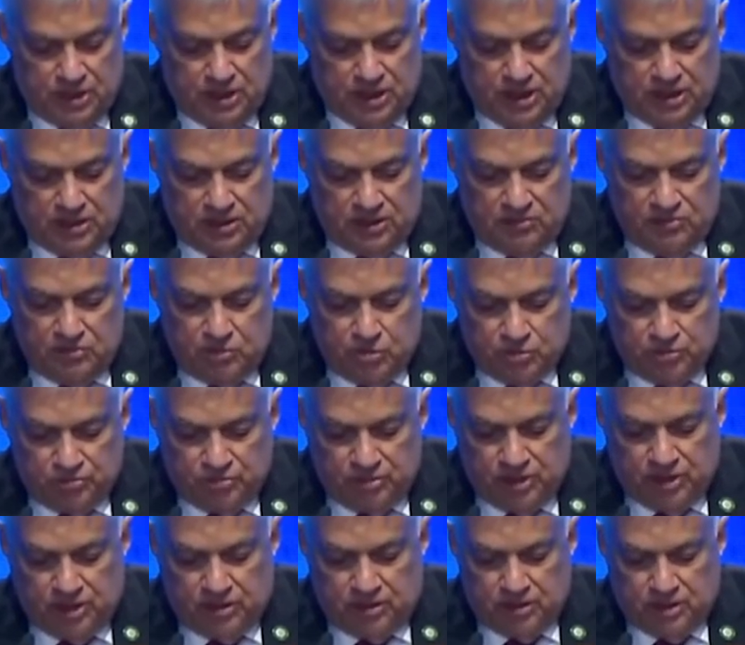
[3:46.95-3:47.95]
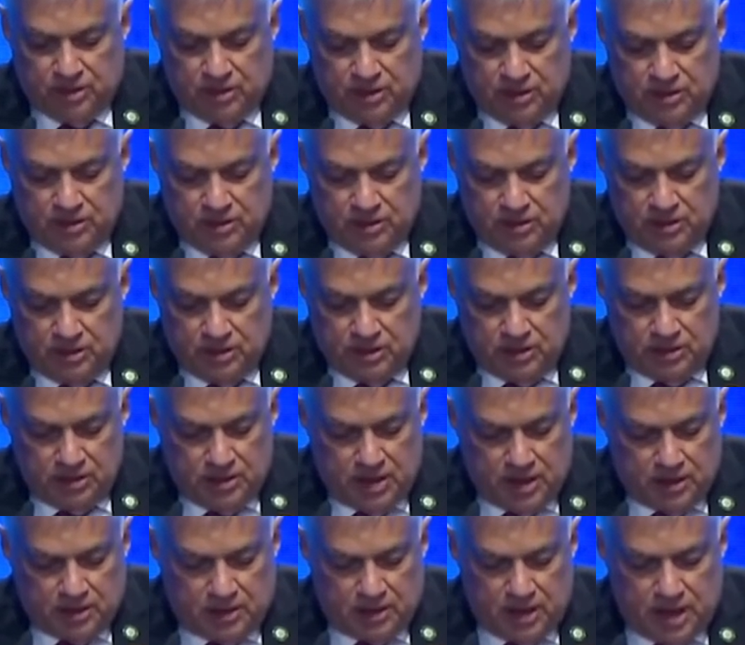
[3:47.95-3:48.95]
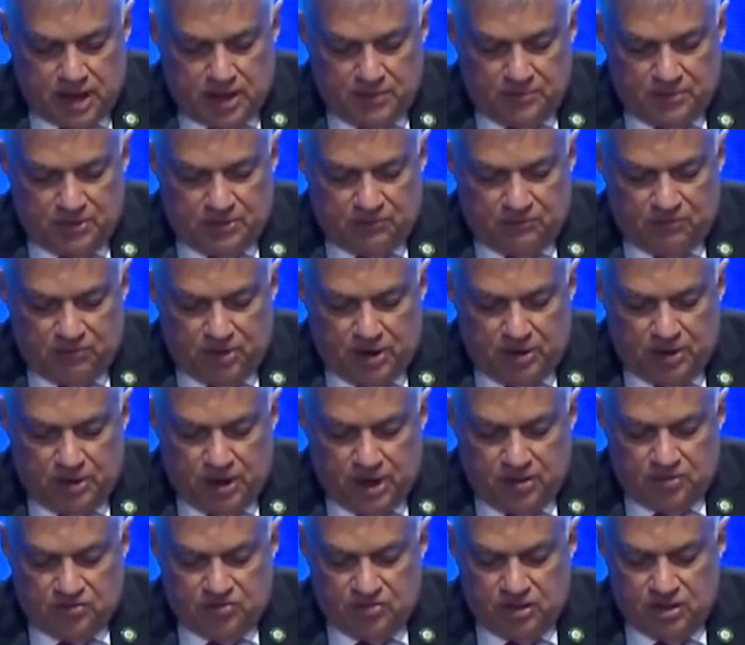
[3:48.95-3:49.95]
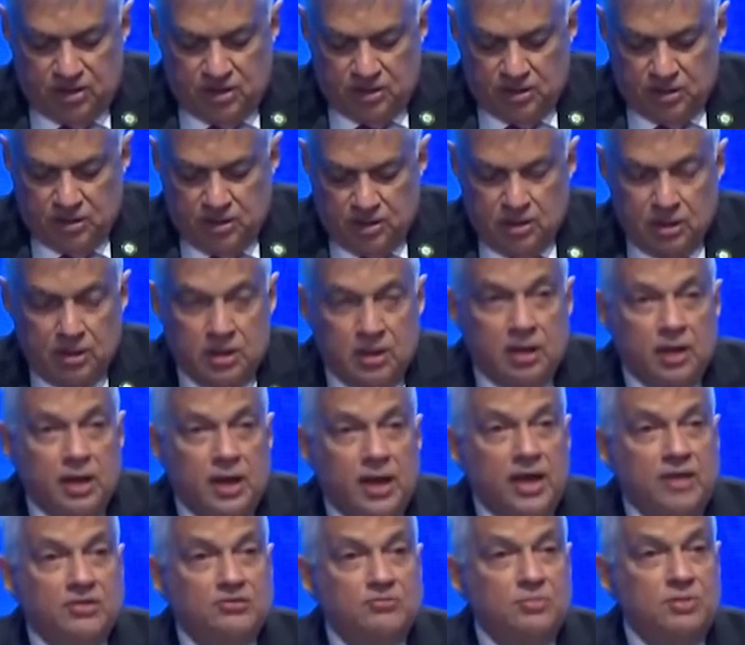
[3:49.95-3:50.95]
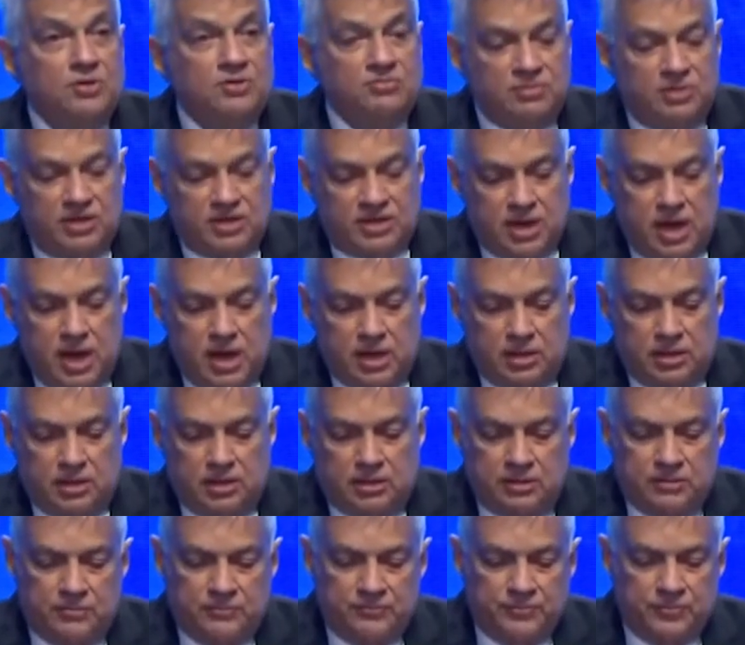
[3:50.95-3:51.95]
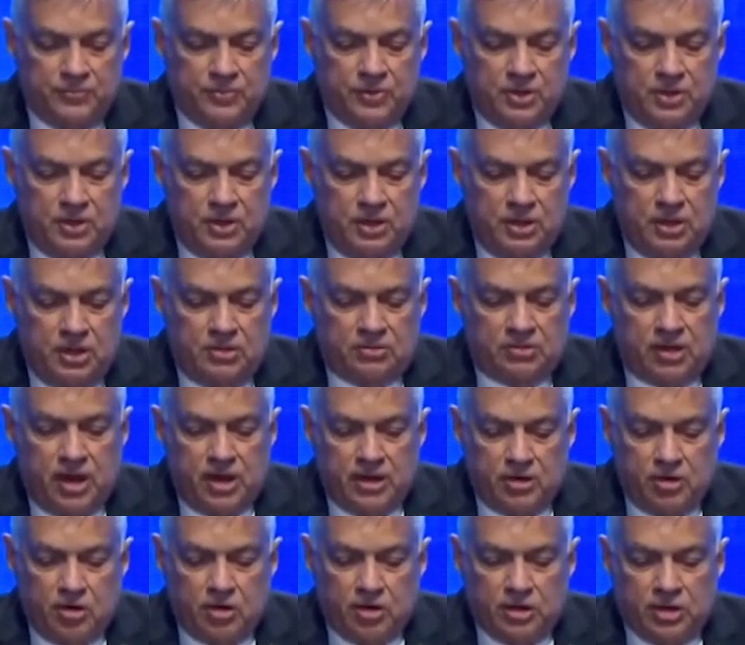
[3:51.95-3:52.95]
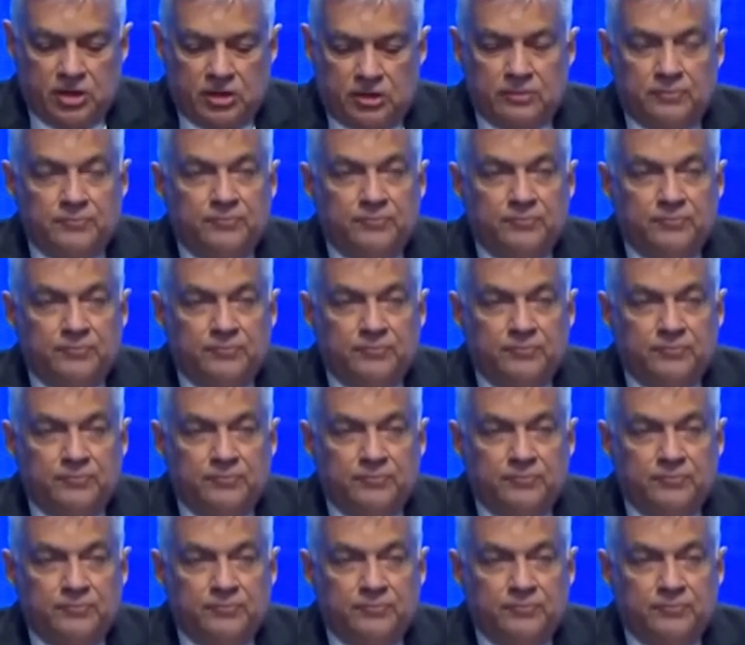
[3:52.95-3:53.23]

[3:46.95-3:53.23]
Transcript: It is no secret that climate financing has missed the target. It's ironic